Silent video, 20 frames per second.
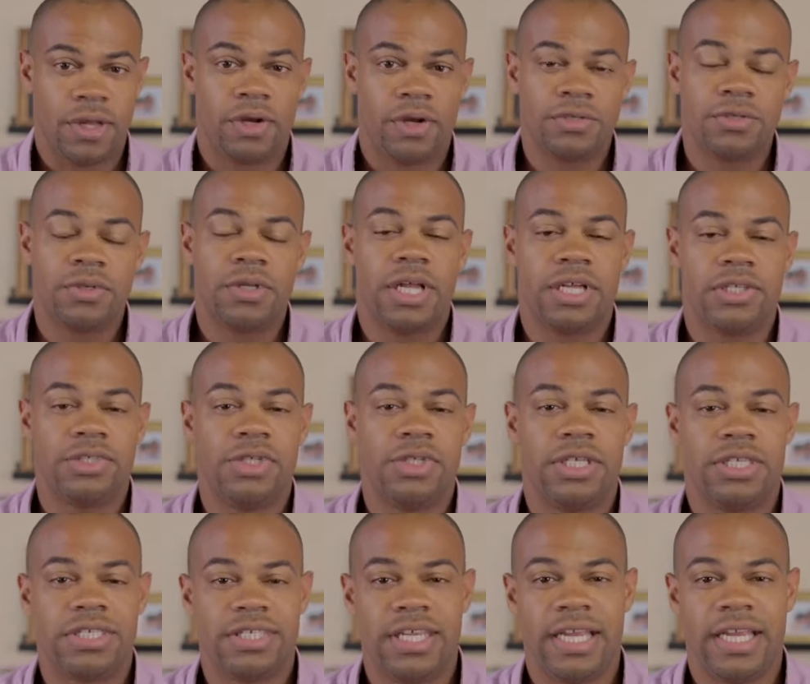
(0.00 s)
It also allows you
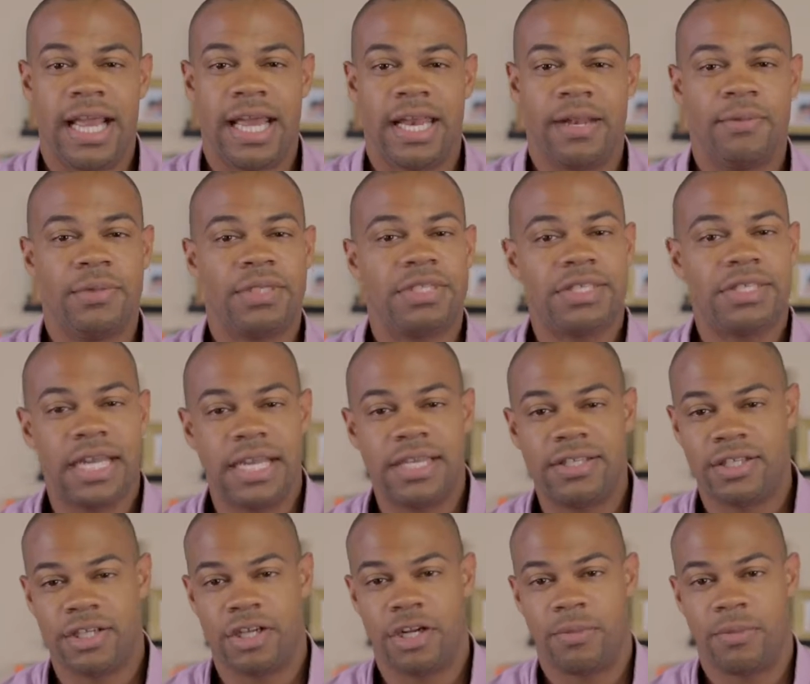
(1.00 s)
to see any
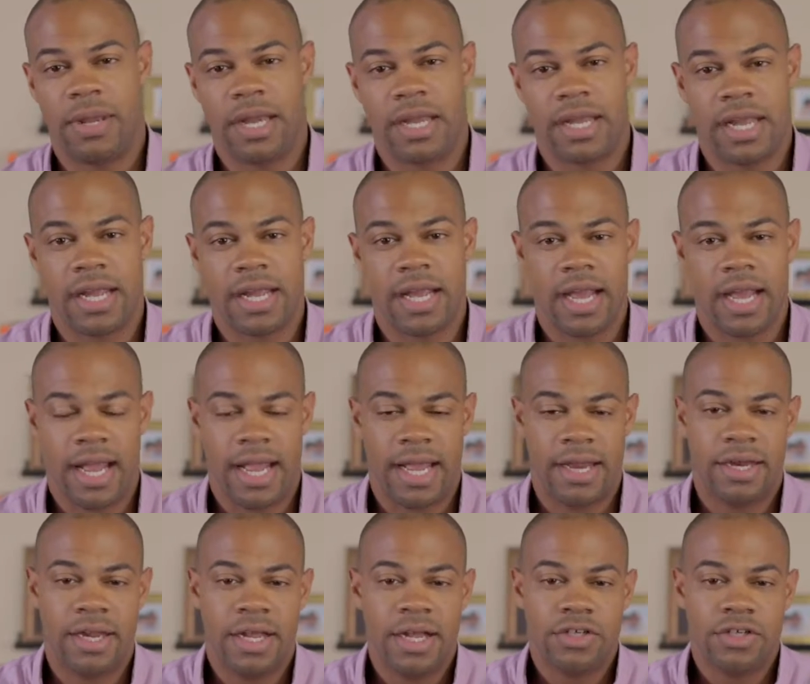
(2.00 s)
mistakes that you're making
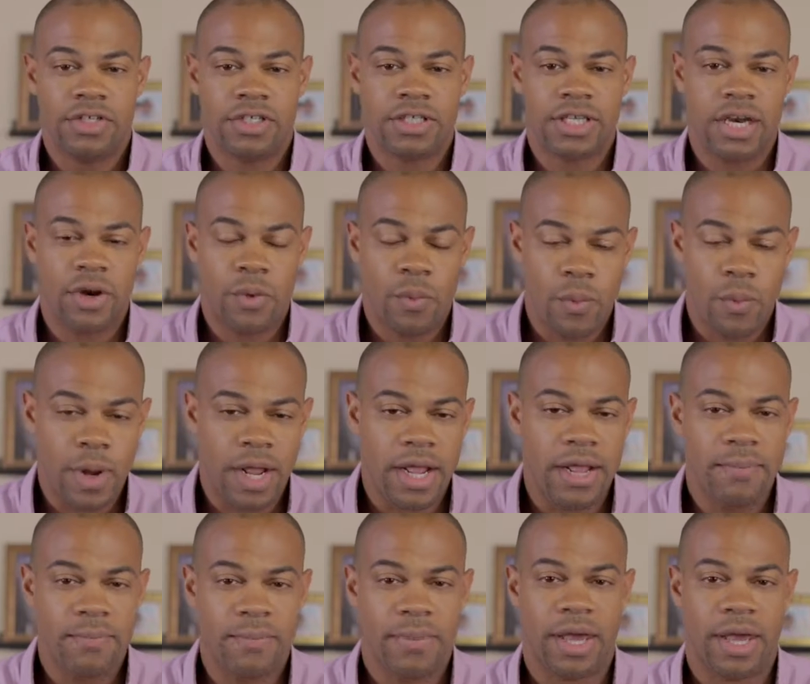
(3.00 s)
and just get a
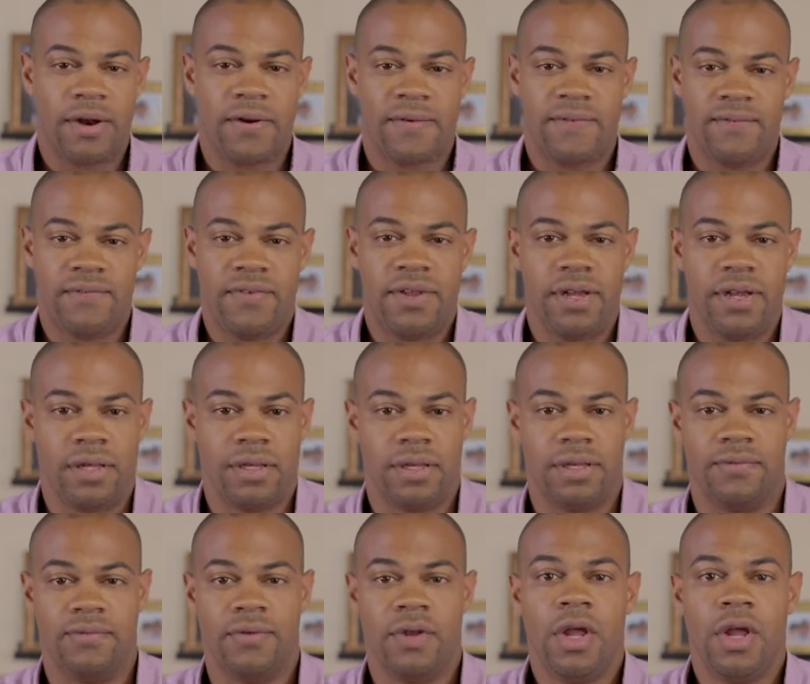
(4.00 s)
way better
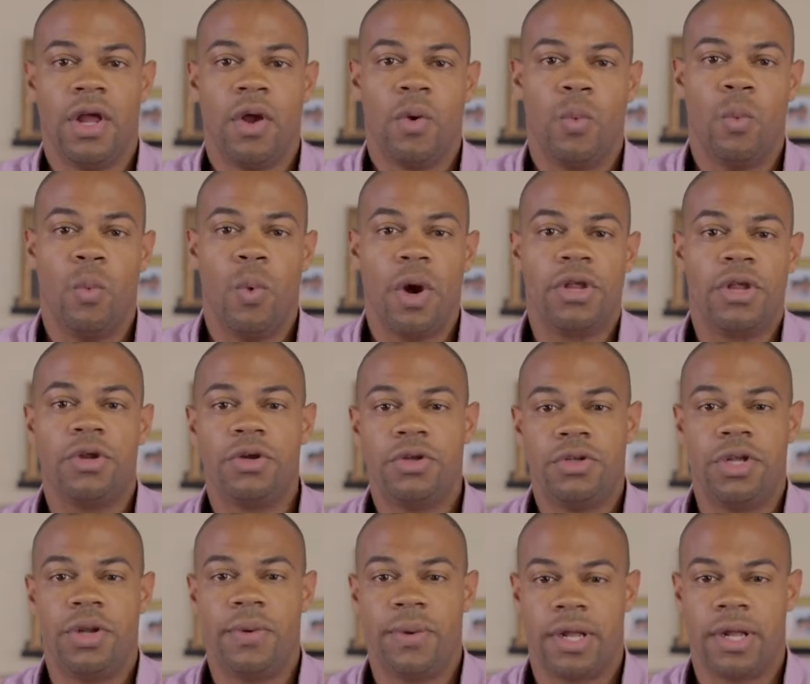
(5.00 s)
feel of what you're
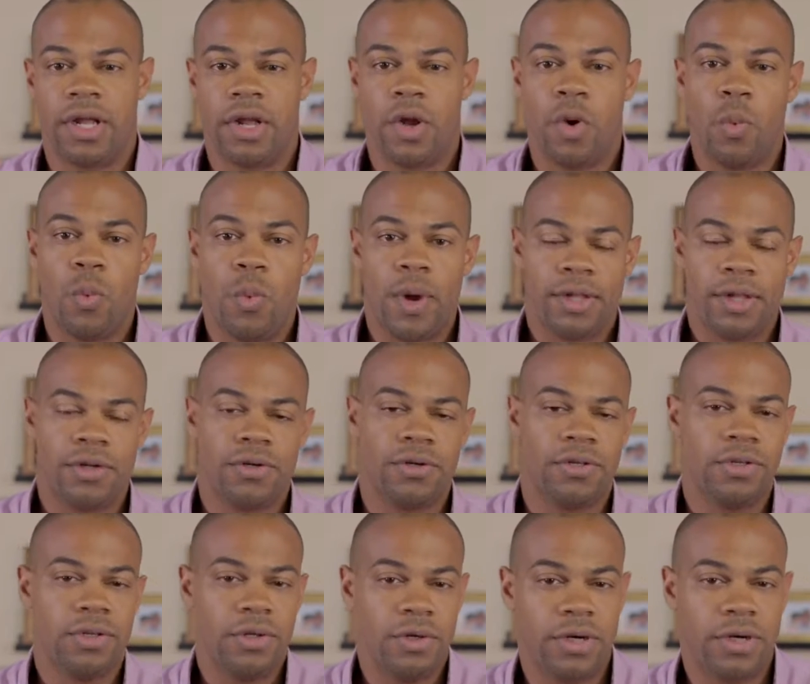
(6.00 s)
doing when
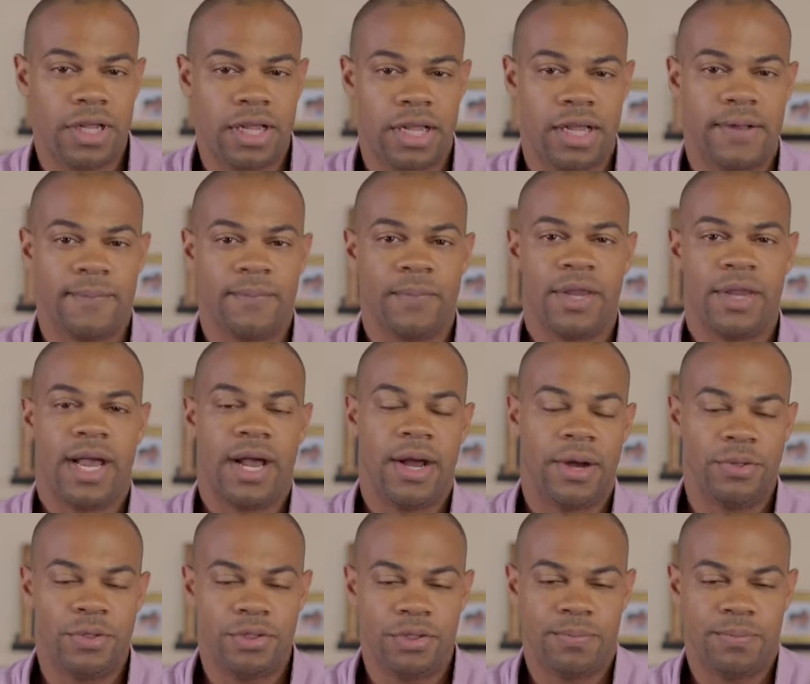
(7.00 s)
you're learning
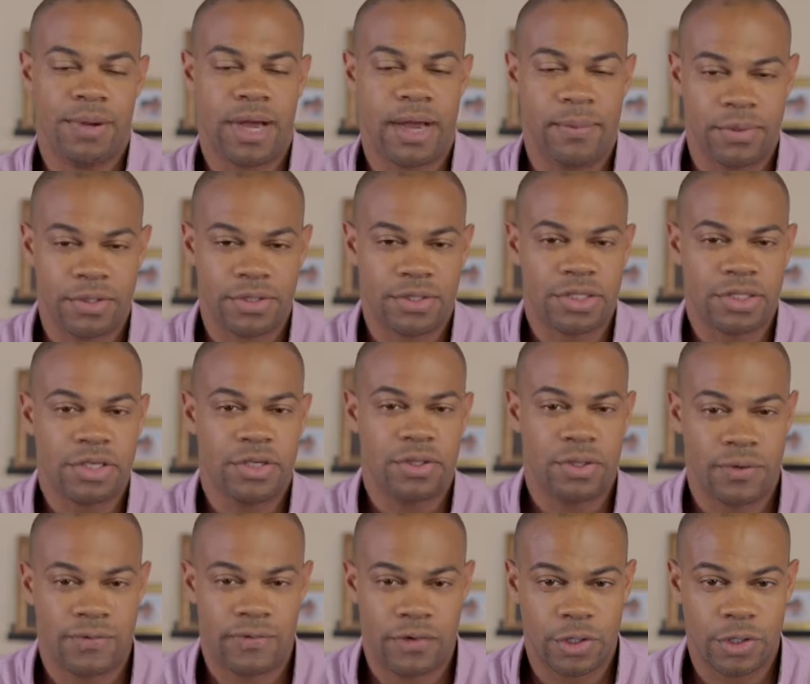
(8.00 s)
how to publish
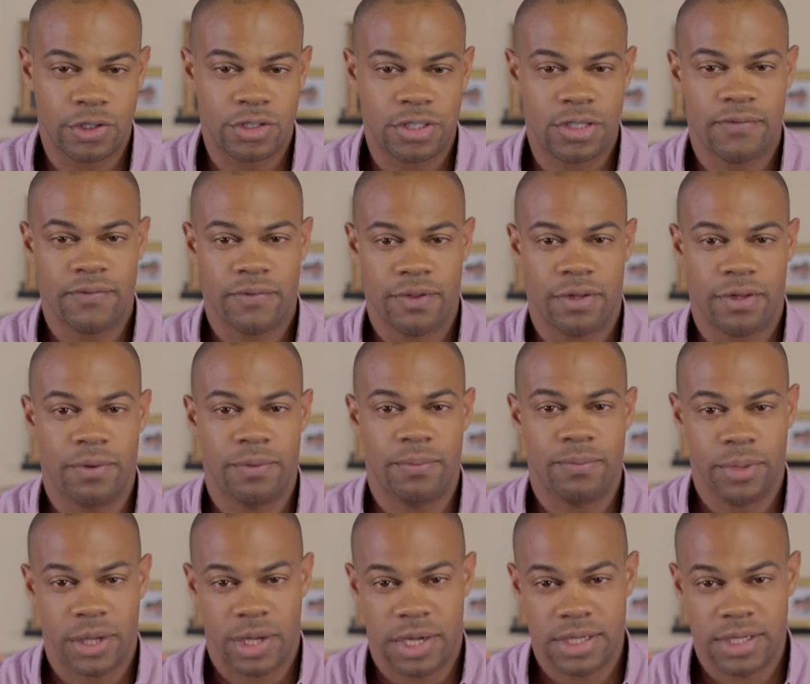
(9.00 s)
your first few
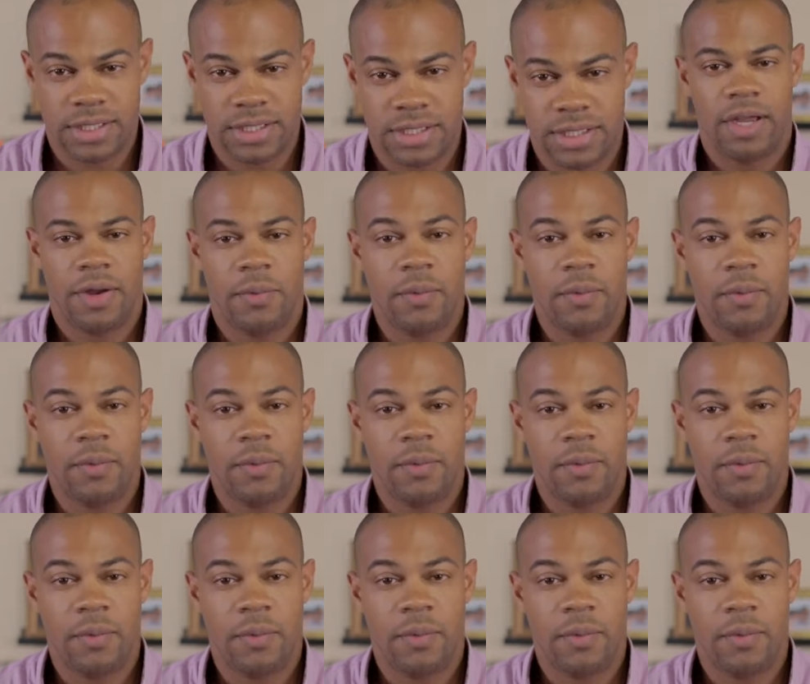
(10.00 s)
books.